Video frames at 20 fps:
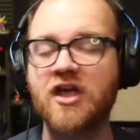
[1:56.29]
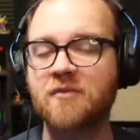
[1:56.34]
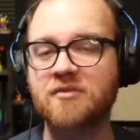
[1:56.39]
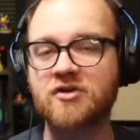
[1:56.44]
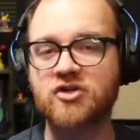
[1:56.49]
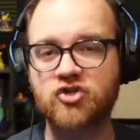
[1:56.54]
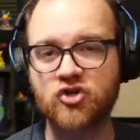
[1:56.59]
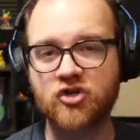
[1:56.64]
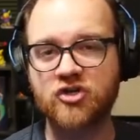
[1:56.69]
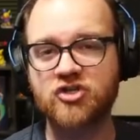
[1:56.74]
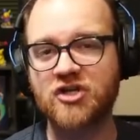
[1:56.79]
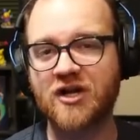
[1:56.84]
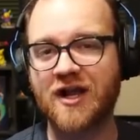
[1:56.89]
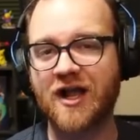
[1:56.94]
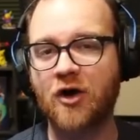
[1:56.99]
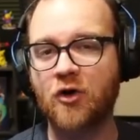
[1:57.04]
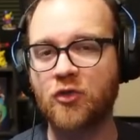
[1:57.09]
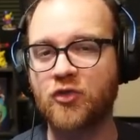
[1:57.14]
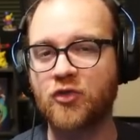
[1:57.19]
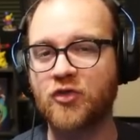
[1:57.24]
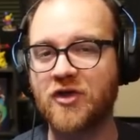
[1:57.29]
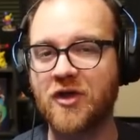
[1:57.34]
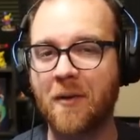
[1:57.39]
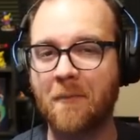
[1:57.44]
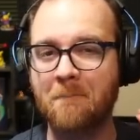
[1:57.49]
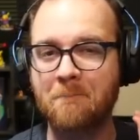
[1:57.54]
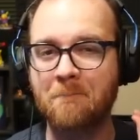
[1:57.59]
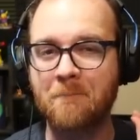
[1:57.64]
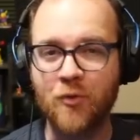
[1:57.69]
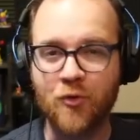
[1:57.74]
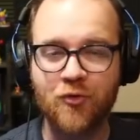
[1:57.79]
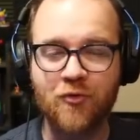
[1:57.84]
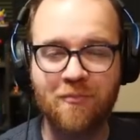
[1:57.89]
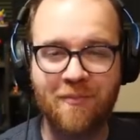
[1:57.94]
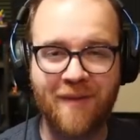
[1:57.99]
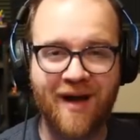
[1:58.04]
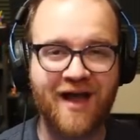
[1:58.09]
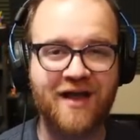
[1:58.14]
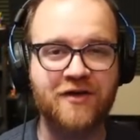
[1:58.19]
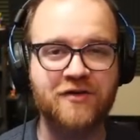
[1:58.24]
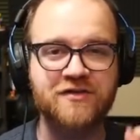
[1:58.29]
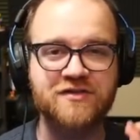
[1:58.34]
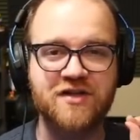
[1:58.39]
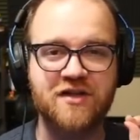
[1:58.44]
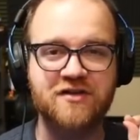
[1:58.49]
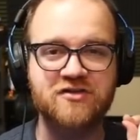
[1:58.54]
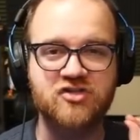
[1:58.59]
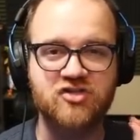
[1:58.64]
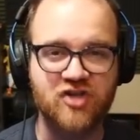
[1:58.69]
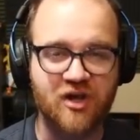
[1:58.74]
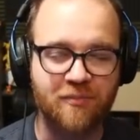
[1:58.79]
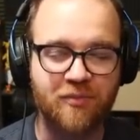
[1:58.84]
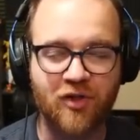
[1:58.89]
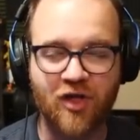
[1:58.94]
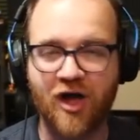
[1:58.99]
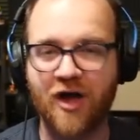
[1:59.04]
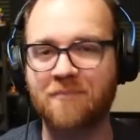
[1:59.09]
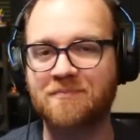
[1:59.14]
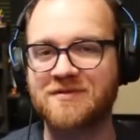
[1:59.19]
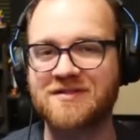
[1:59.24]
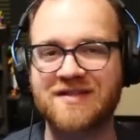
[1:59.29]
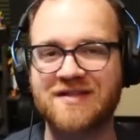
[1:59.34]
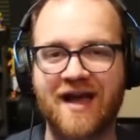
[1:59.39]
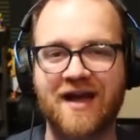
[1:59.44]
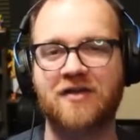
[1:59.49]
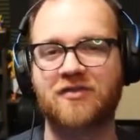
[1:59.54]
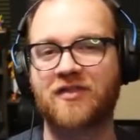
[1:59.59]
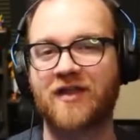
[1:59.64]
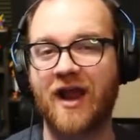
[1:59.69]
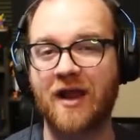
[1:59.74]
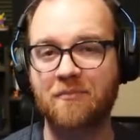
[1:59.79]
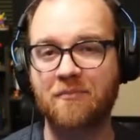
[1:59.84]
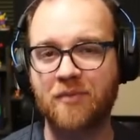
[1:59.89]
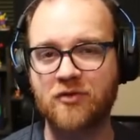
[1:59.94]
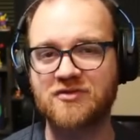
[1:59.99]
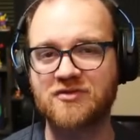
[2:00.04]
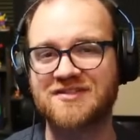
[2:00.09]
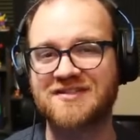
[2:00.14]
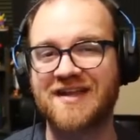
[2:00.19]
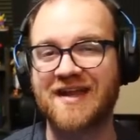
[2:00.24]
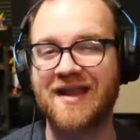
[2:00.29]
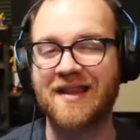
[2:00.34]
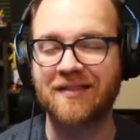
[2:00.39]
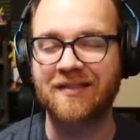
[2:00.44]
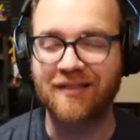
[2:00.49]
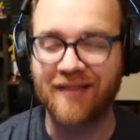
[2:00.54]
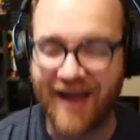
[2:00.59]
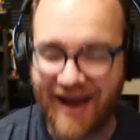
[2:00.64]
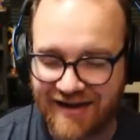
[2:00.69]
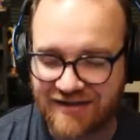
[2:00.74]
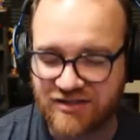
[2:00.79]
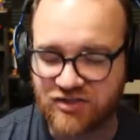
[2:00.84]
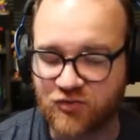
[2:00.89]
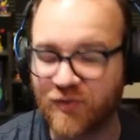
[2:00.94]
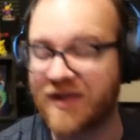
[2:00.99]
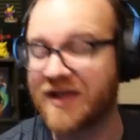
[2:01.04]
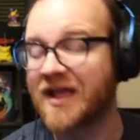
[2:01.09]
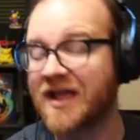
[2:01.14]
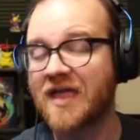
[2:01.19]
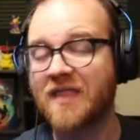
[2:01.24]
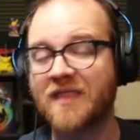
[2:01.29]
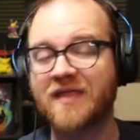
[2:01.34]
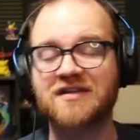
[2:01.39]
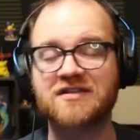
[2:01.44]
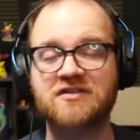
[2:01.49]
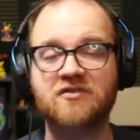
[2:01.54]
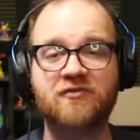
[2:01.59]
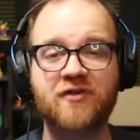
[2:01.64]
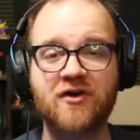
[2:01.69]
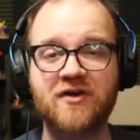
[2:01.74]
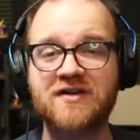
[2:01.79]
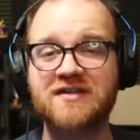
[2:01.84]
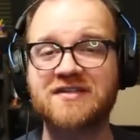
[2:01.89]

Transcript: be sure to check out the Moon Miles double up deck that I posted last week. That is a very